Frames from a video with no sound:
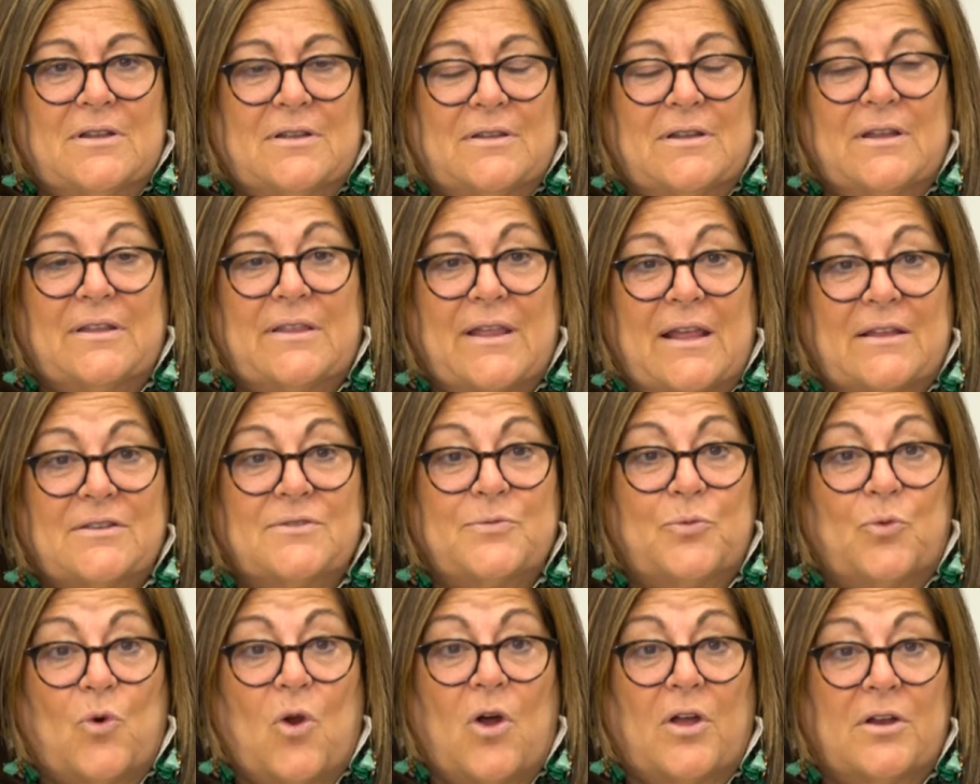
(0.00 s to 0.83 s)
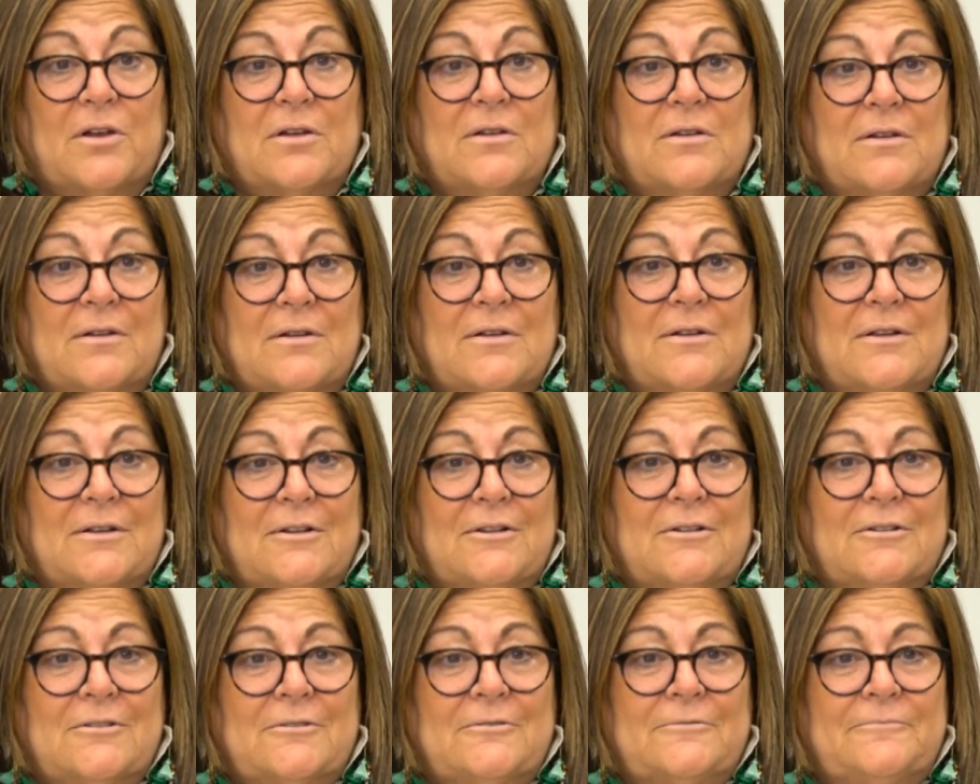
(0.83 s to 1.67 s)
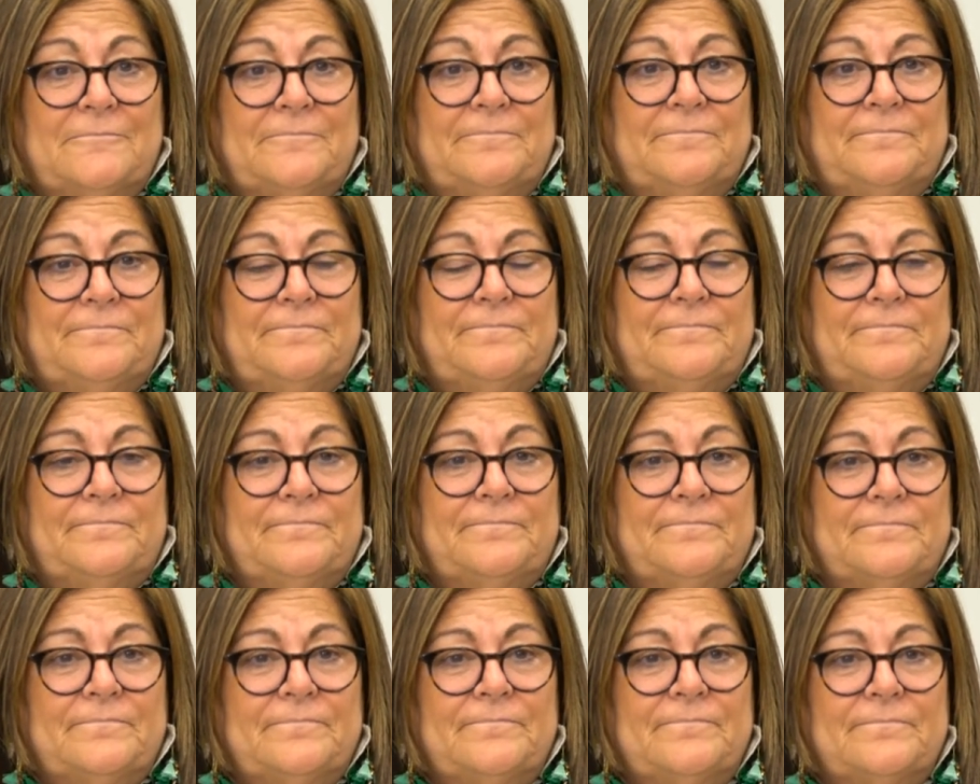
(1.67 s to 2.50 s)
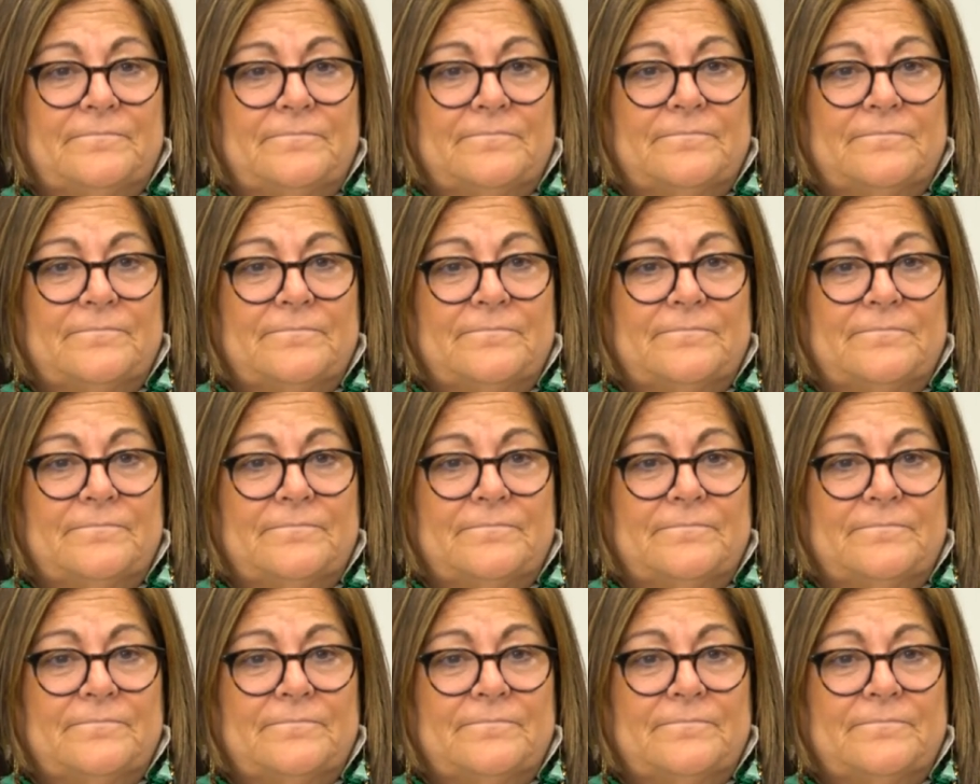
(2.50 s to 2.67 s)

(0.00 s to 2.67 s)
that that's wrought. So